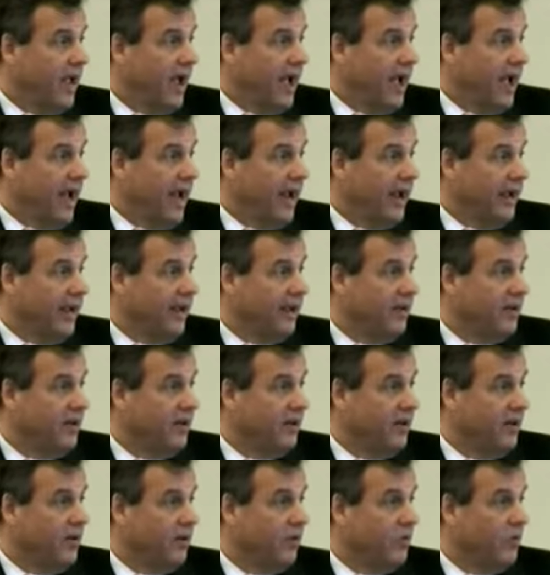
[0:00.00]
I
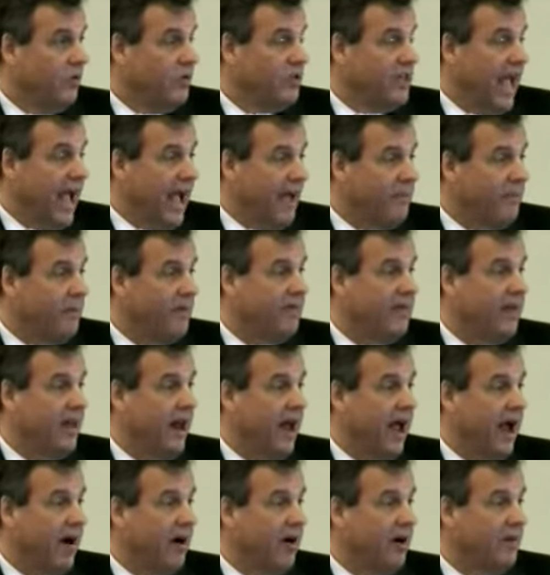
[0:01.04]
was happy that
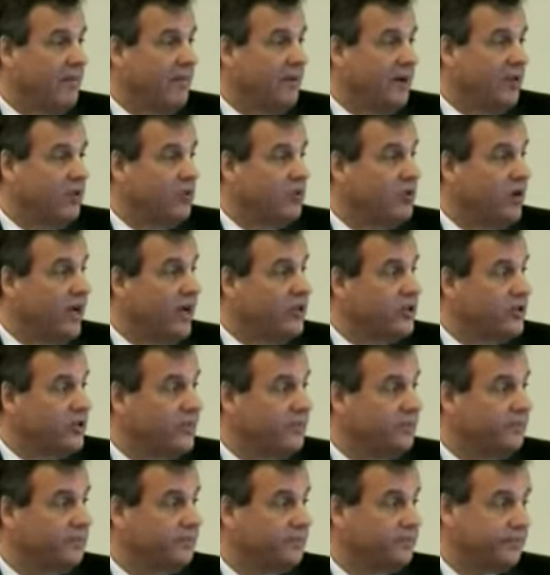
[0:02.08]
our administration